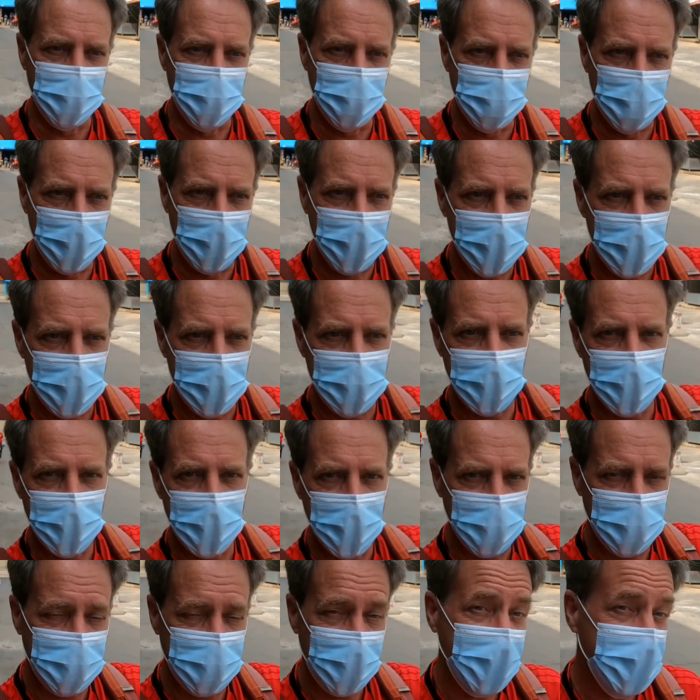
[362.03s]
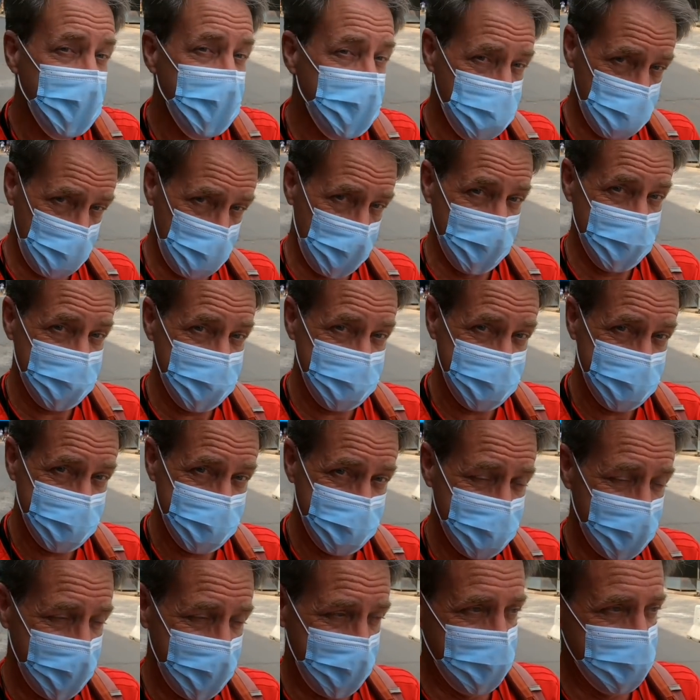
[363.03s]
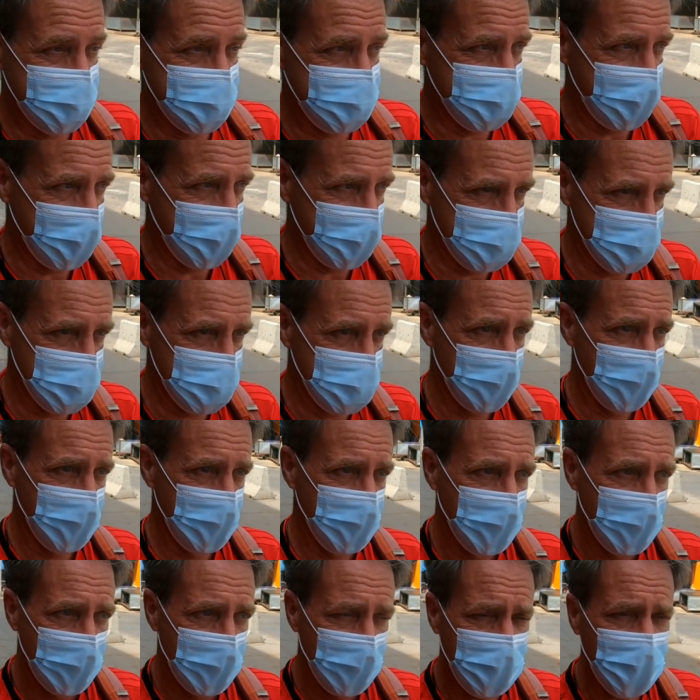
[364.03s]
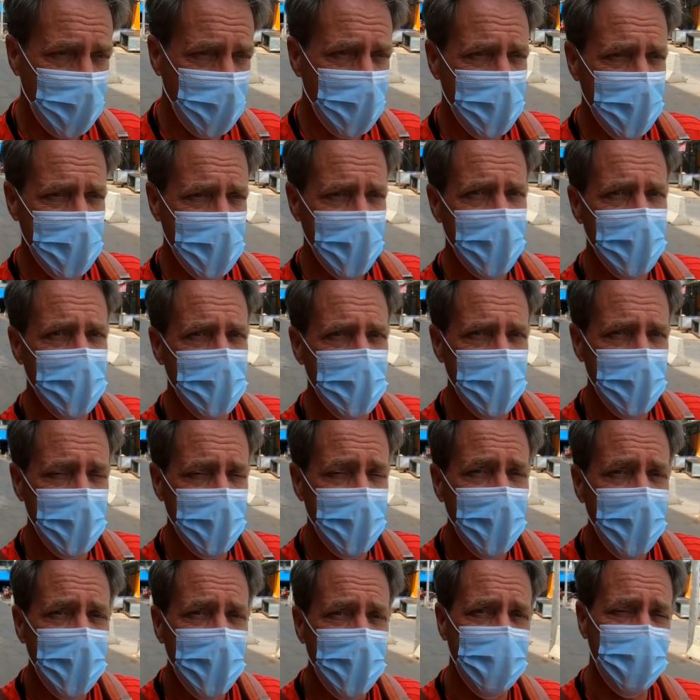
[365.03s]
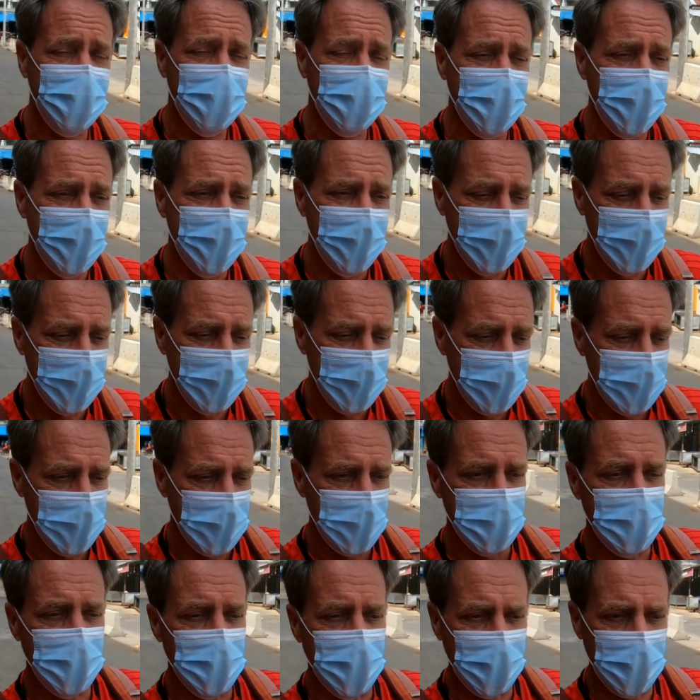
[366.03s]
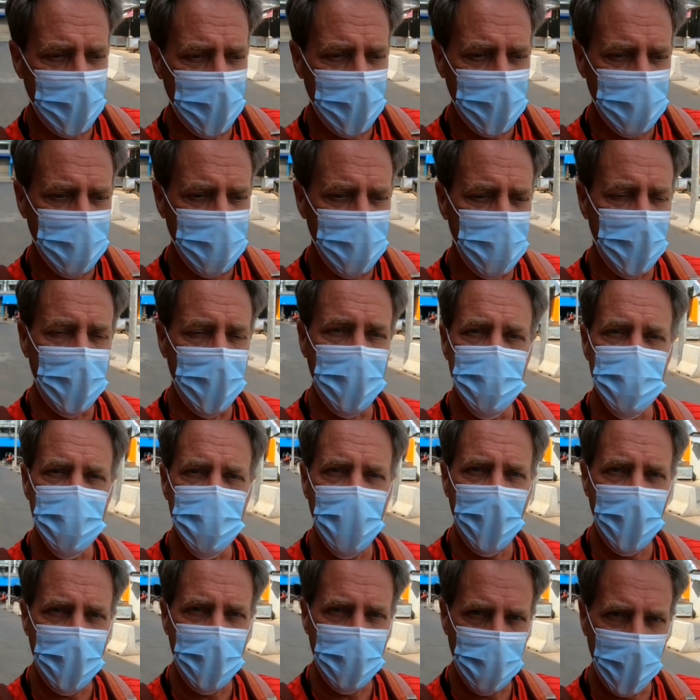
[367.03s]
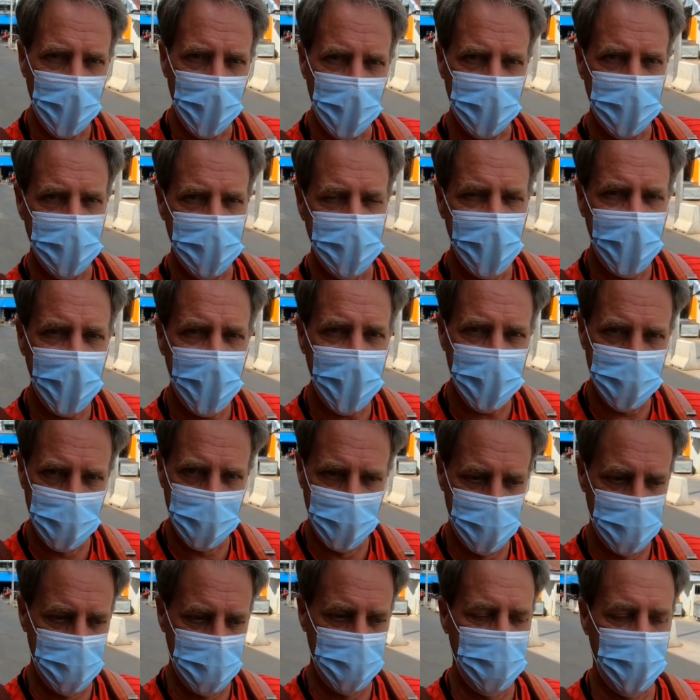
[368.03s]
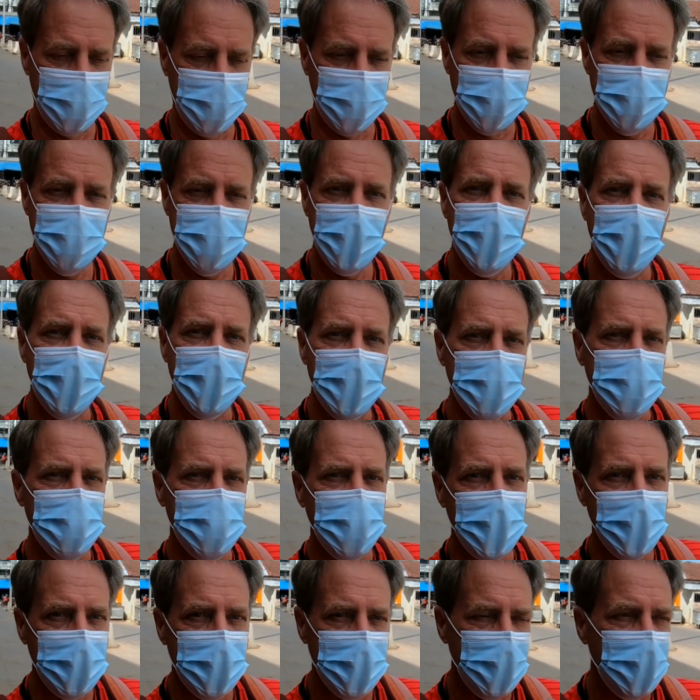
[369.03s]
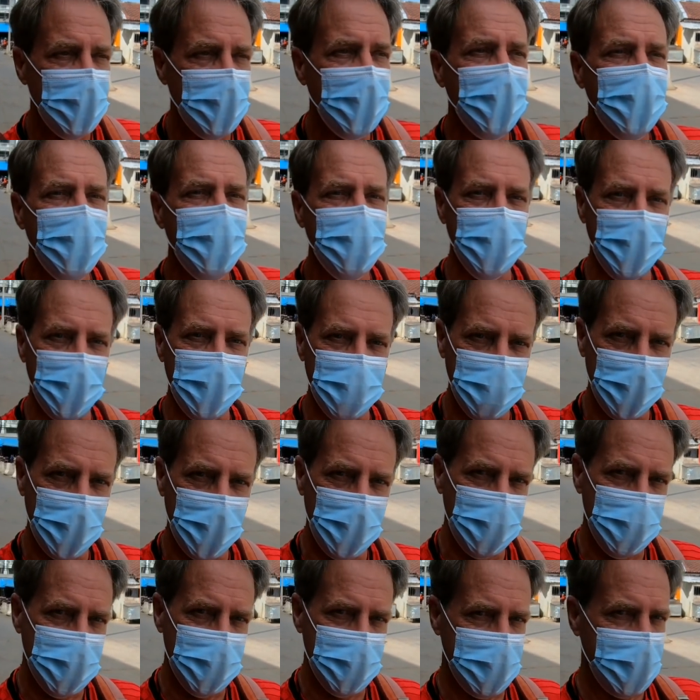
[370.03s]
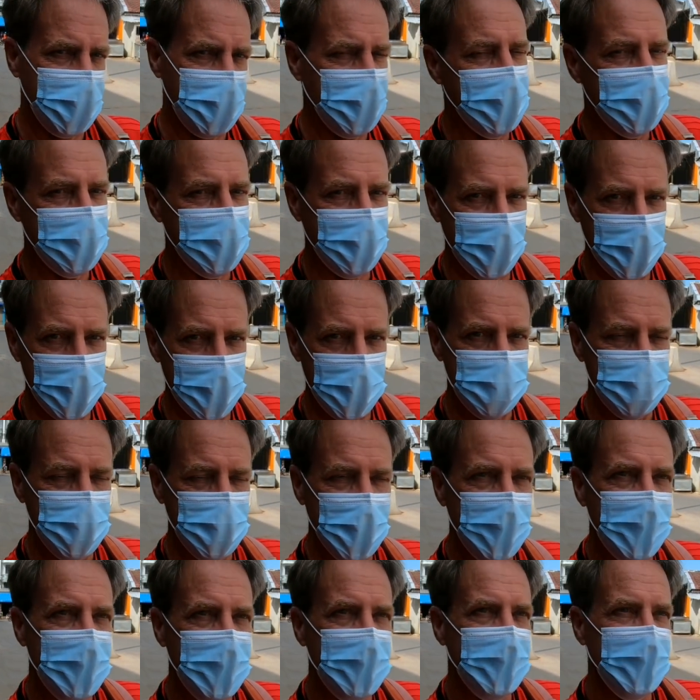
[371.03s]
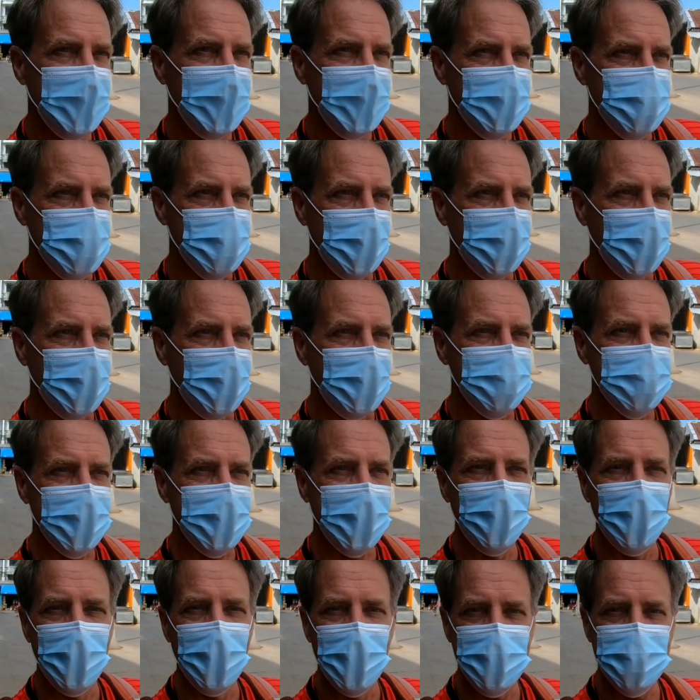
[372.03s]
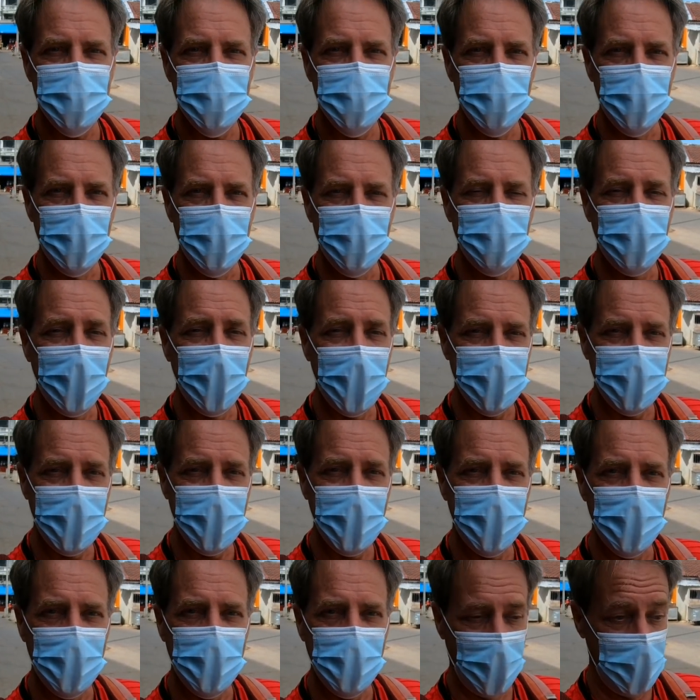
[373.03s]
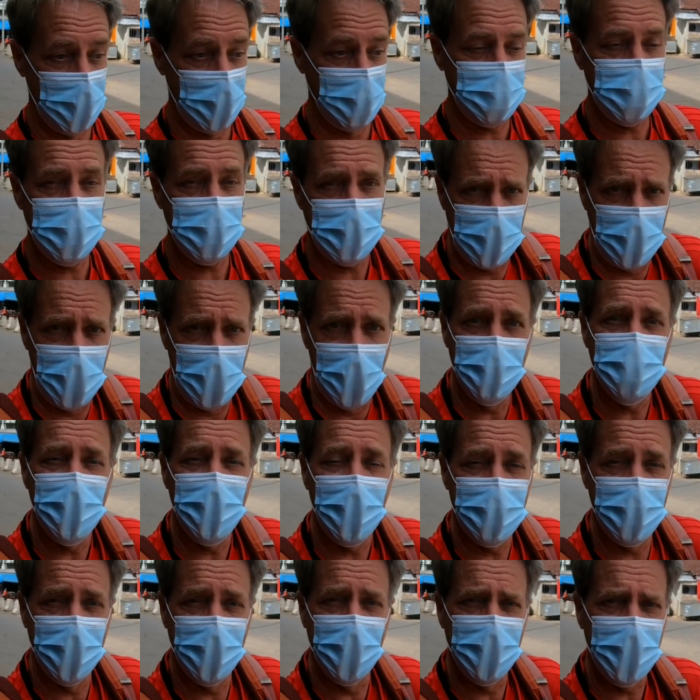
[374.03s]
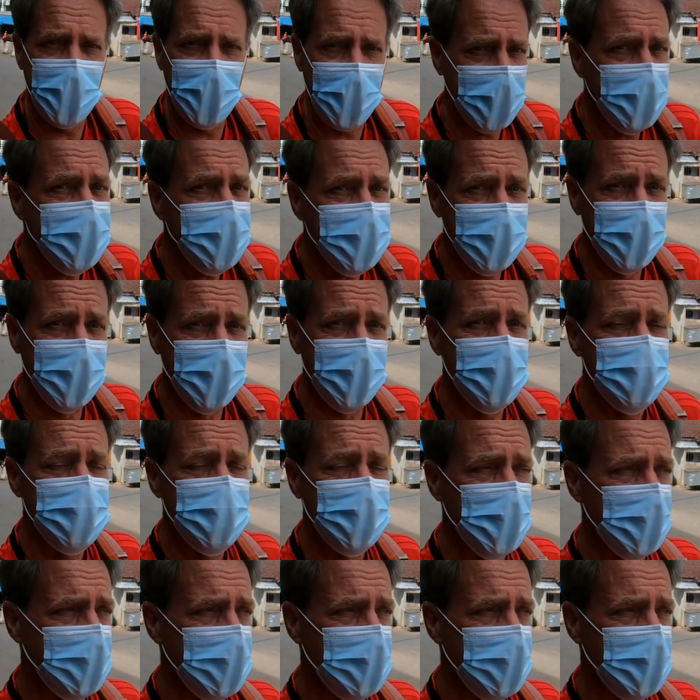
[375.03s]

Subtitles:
you read the fine print, and it says 4K if your phone's hardware can handle it, and for 1080p if your phone can handle it. So of course I want to find out, well, can my phone handle it?